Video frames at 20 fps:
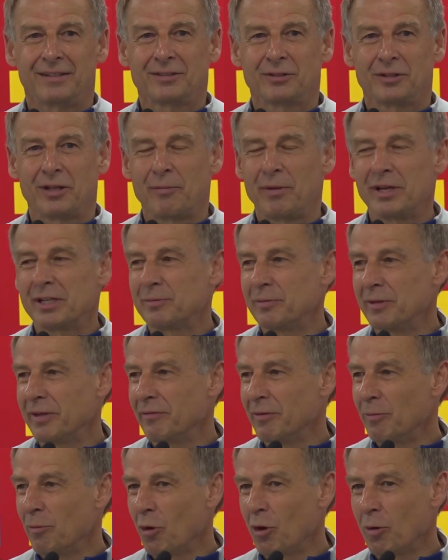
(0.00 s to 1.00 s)
So that makes me
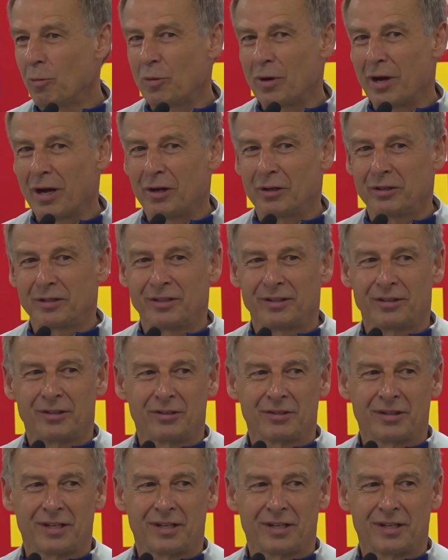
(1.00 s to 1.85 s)
even more proud, you know,